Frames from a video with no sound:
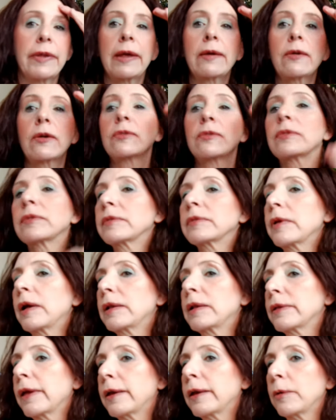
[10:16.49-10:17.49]
Here's
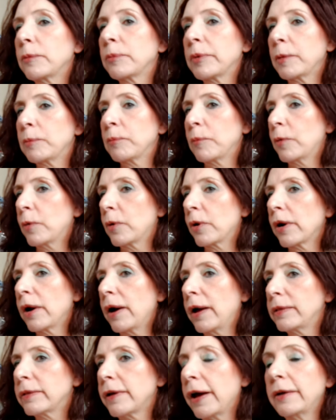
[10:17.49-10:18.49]
a little bit more
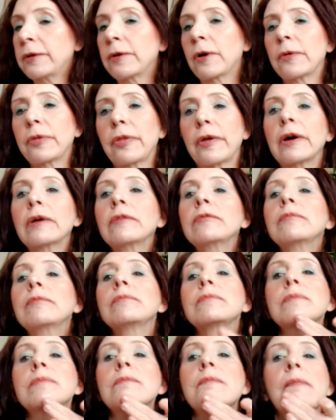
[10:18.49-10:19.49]
highlighter there.
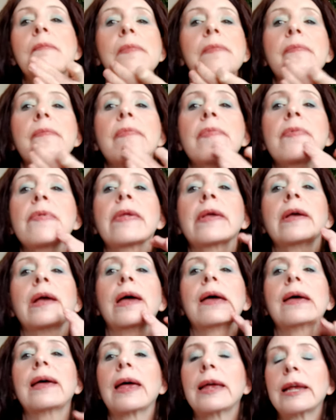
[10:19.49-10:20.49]

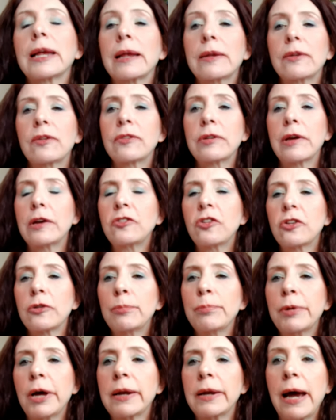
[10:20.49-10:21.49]
Uh, touch
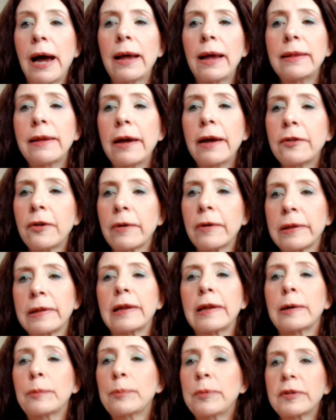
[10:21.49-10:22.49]
up on highlighter and
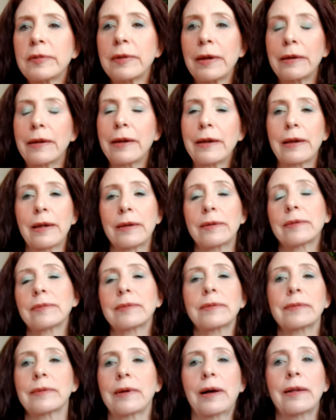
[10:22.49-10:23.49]
lips
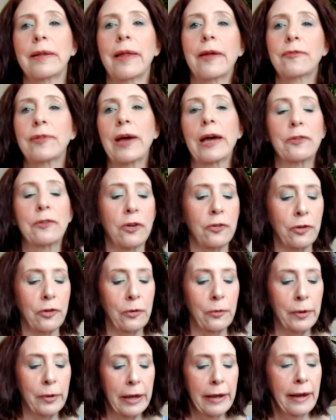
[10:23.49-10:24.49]
is all I've had to
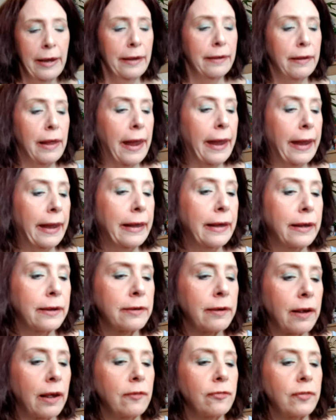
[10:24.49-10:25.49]
do,
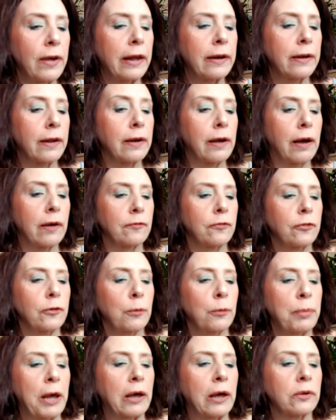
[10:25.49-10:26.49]
and I've had it on for
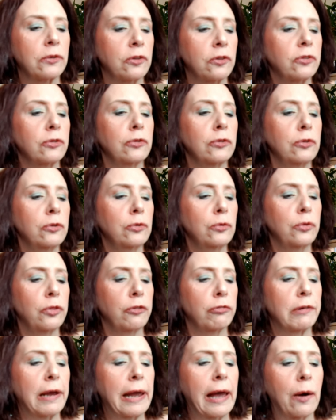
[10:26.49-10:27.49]
about two,
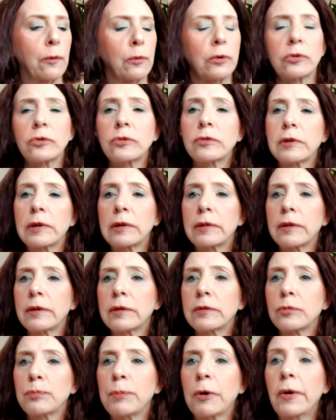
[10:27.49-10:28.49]
three hours at
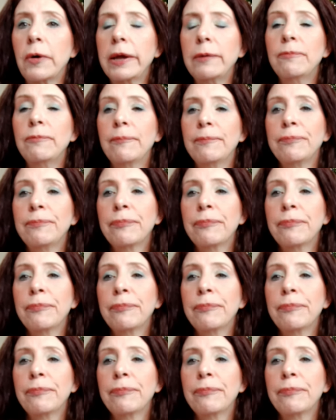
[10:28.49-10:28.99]
this point.